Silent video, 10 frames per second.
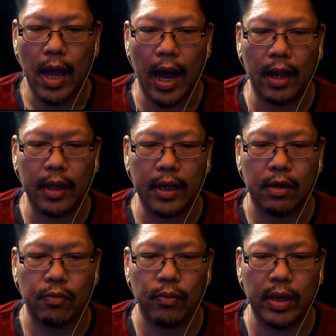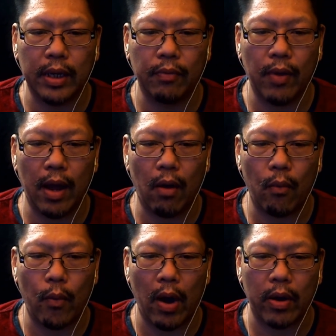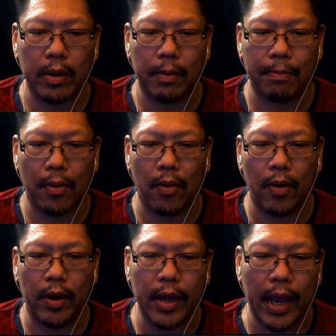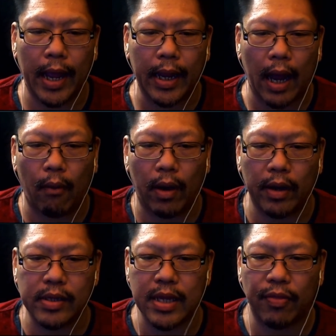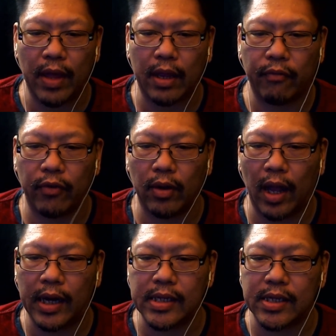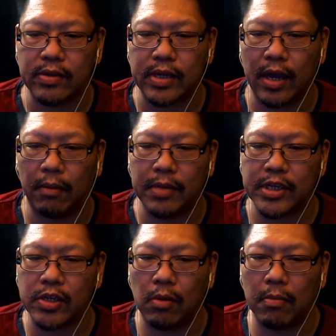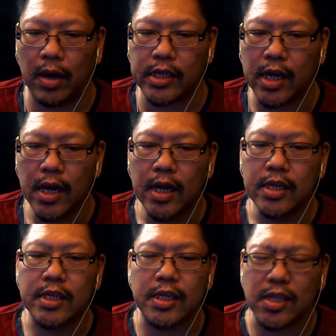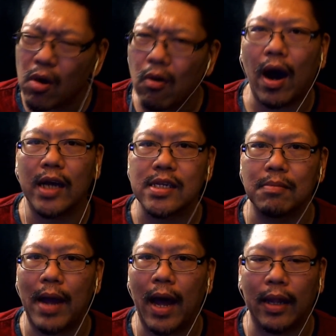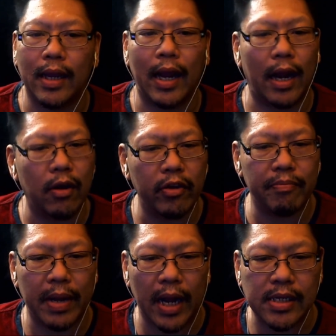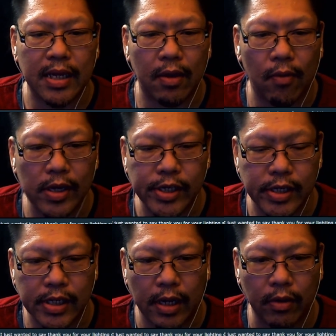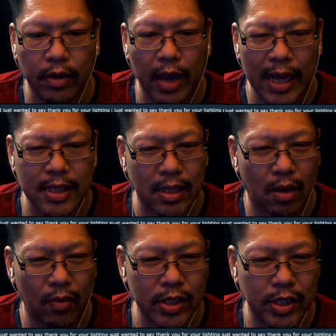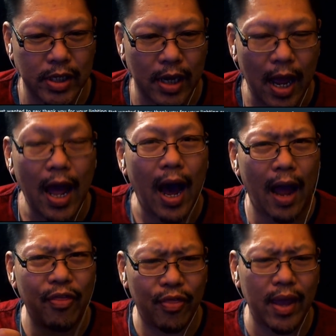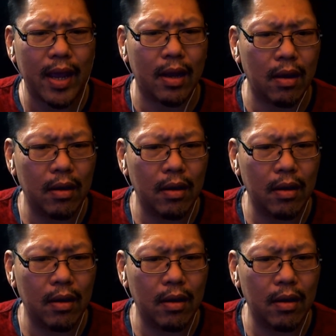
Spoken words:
Ali Greenwell, welcome aboard. Hey, I wanted to say thank you for your lighting series. It helped me so much. So awesome, Ali. And I know you've been asking questions. I know you asked a question, I think,